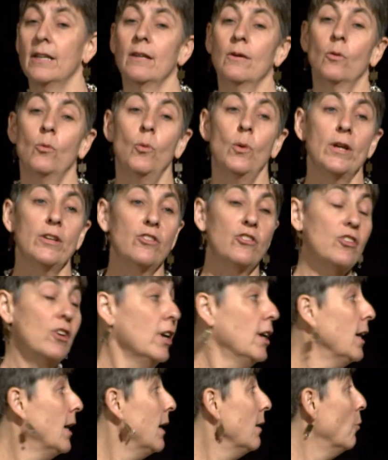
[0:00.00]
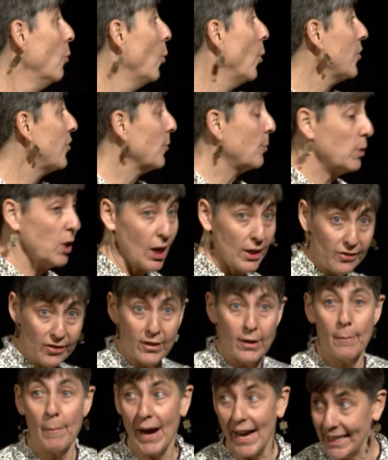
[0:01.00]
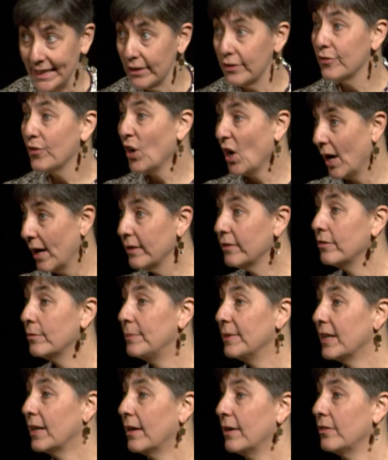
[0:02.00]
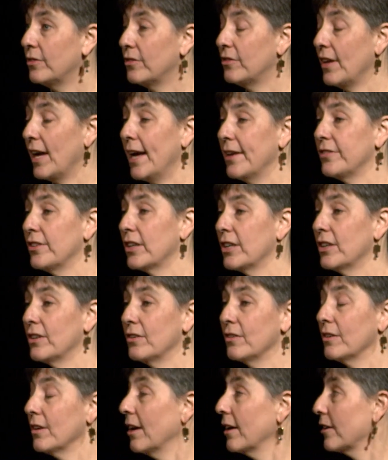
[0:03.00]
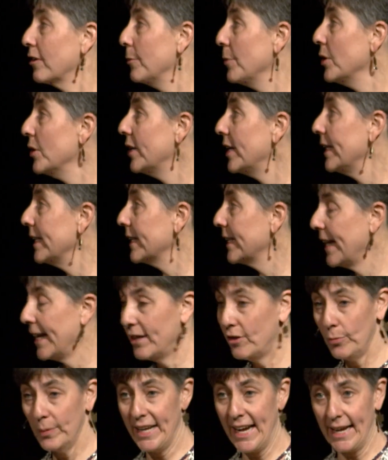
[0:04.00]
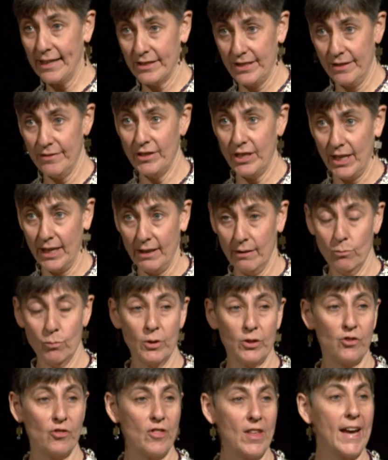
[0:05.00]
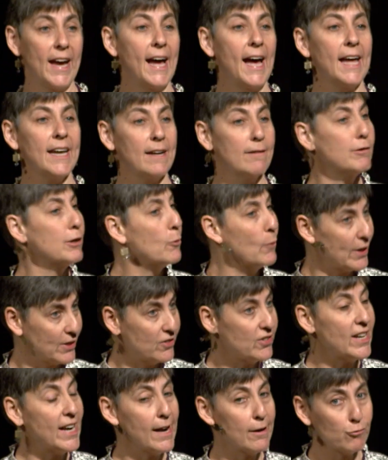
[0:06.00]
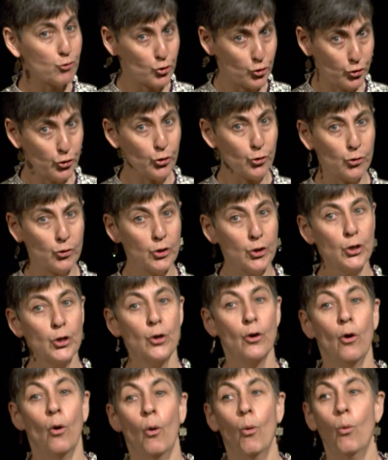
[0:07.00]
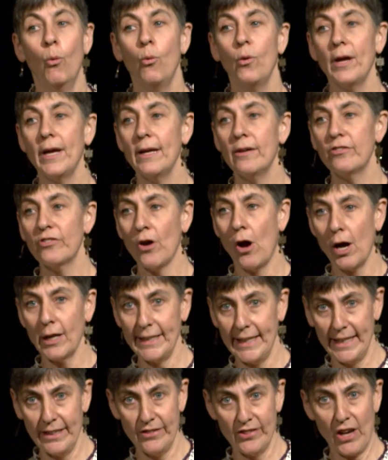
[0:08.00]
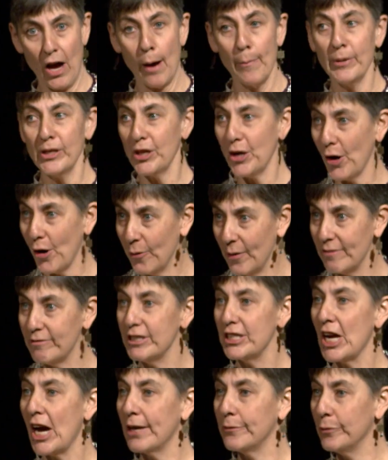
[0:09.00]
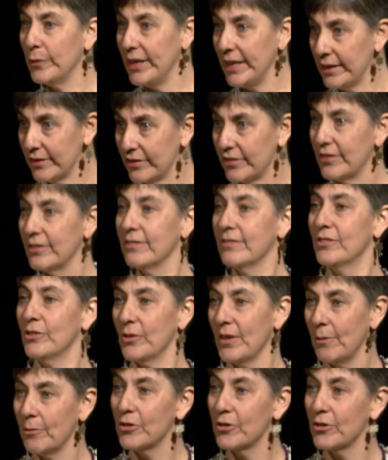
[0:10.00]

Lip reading: which was a plus and a minus for us because as a community engagement activity, which they had every Wednesday afternoon, we saw kids come and go every 9 weeks. So that was